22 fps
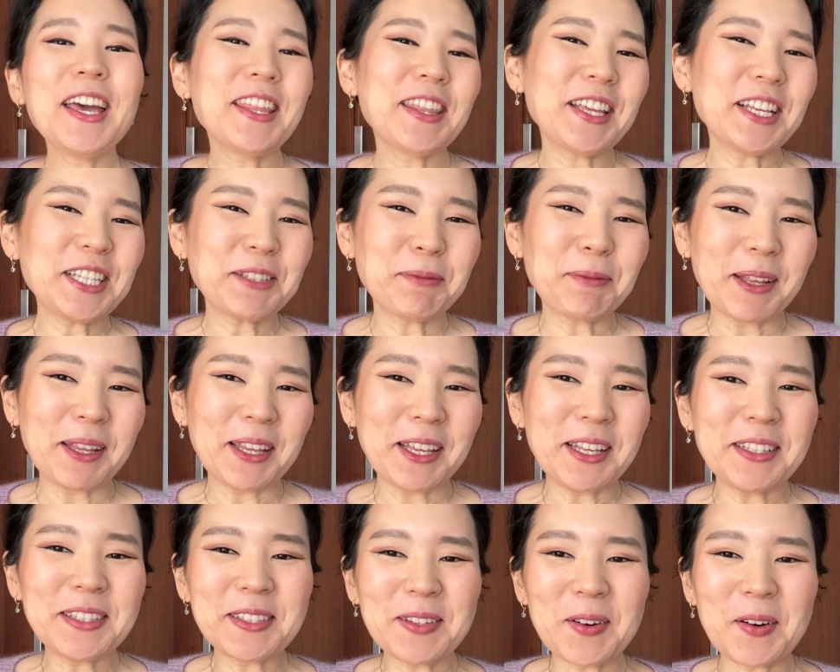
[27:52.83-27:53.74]
These
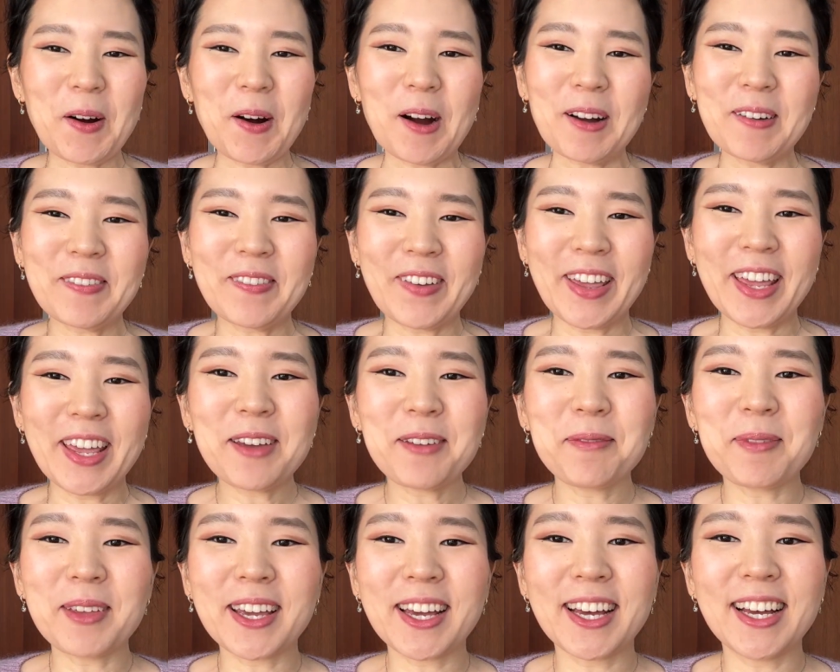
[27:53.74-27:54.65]
buttons are
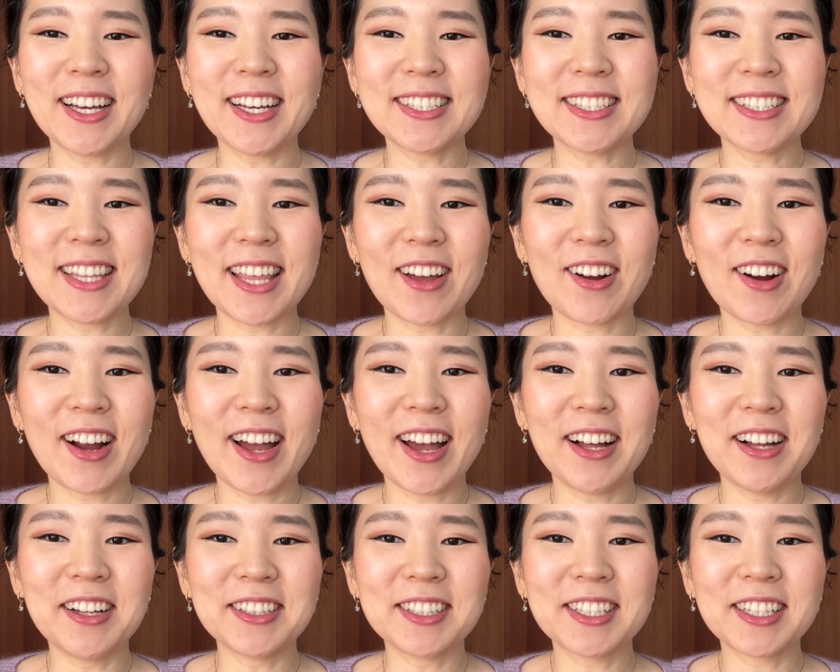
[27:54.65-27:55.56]
fake because they are
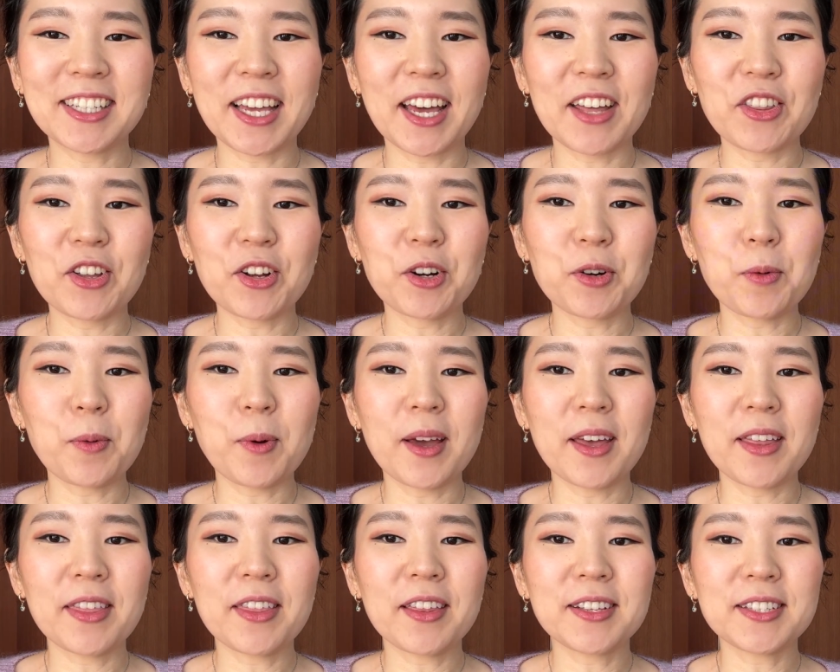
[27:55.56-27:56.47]
held together
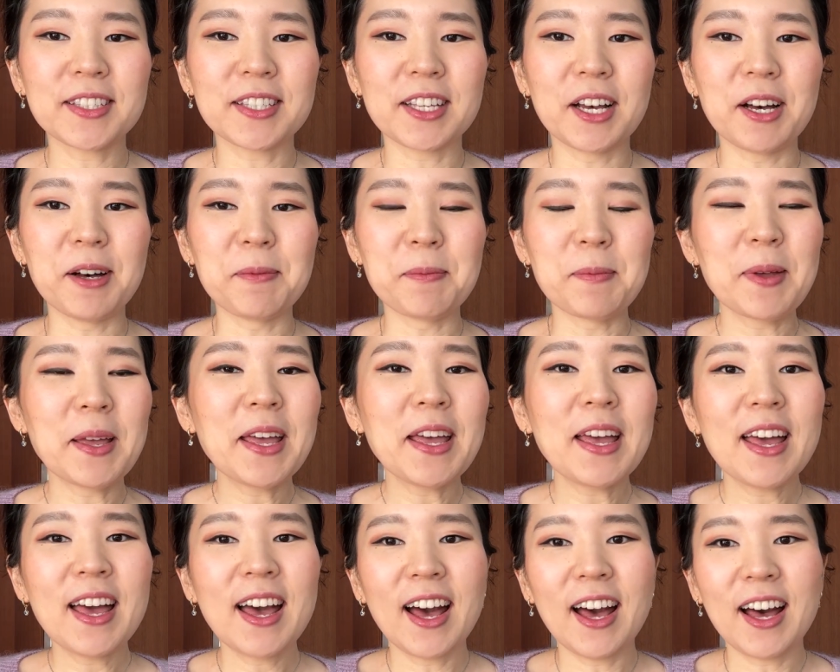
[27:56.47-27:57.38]
with some
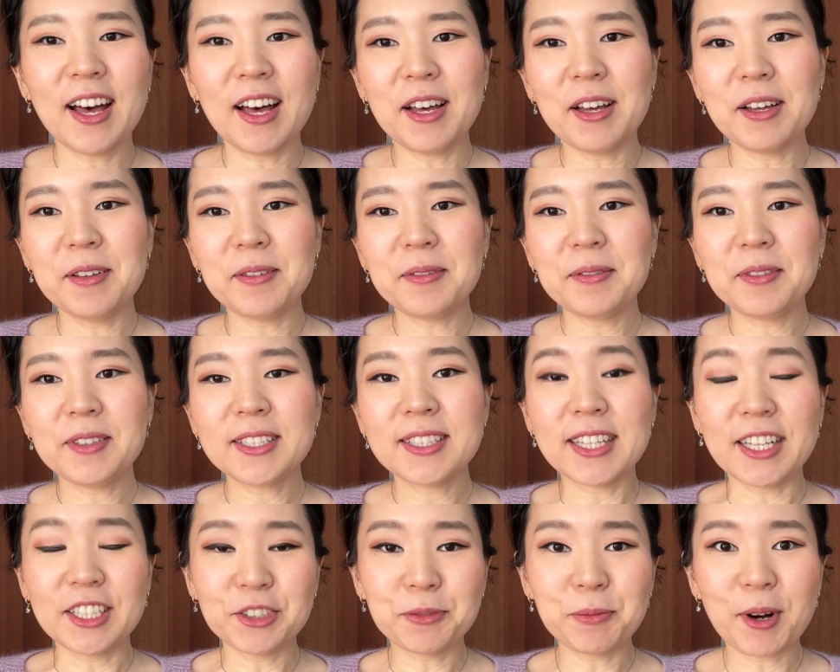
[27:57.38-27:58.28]

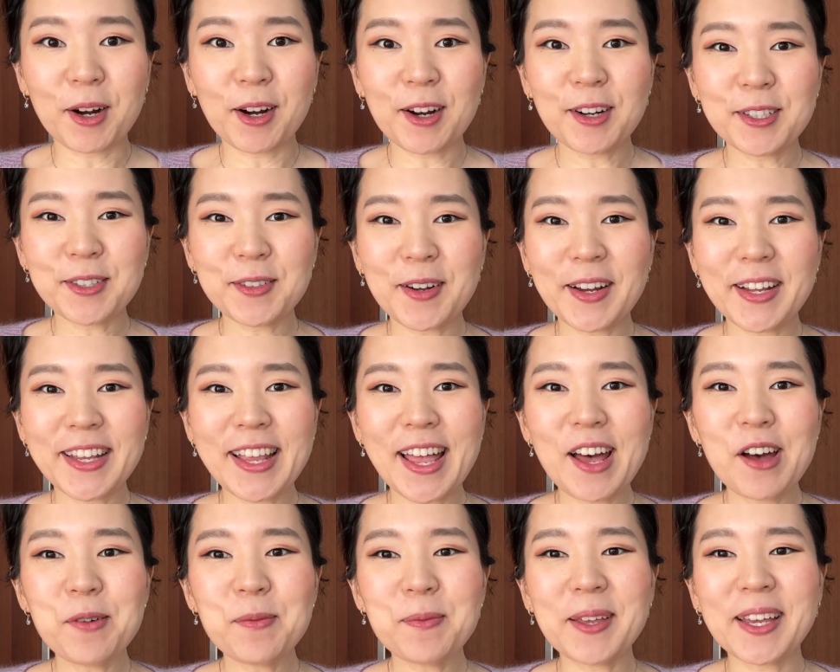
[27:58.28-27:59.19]
stitch markers right
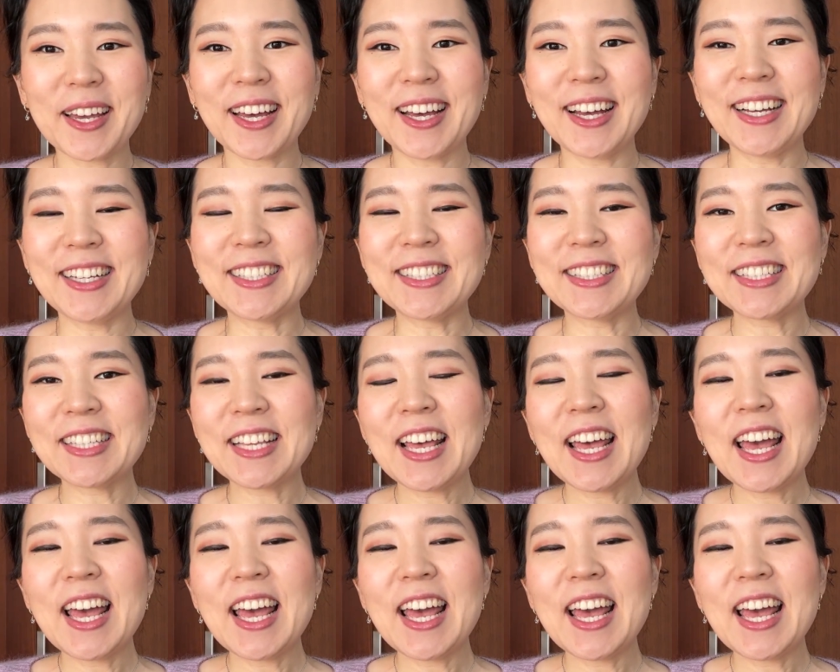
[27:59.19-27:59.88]
now because